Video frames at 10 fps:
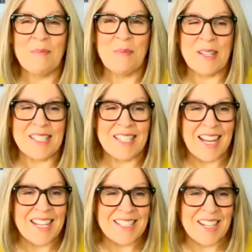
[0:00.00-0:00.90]
But
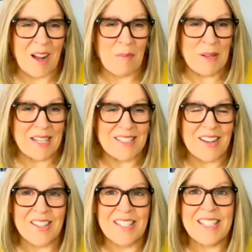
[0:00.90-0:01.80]
today's topic is
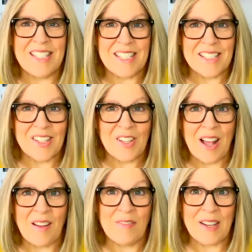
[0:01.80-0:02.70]
on seasonal
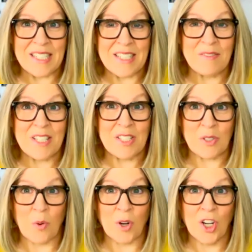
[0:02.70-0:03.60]
affective
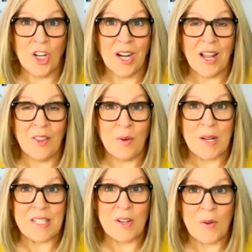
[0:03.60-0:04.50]
disorder,
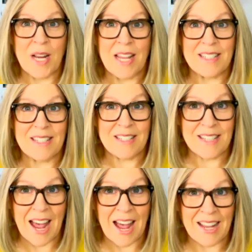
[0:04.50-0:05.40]
otherwise known as
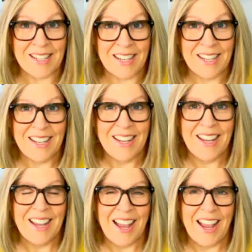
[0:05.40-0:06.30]
SAD.
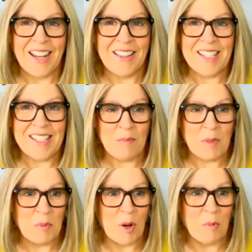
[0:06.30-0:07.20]
And this
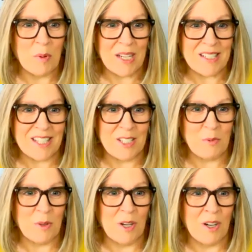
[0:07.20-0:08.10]
seemed appropriate
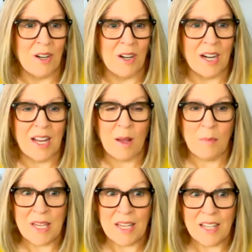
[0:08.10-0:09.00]
since we're
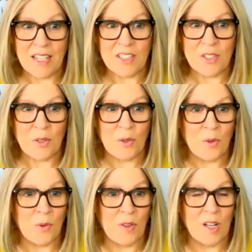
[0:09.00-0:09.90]
coming
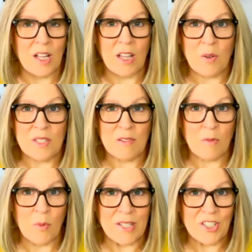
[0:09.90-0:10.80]
to the close
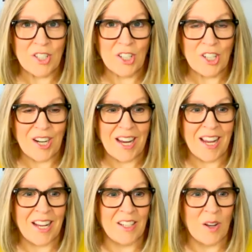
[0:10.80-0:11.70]
of winter
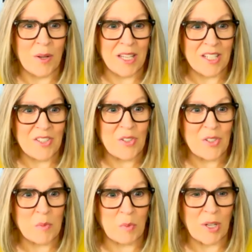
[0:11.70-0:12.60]
and going into
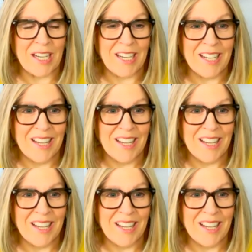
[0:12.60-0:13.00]
spring.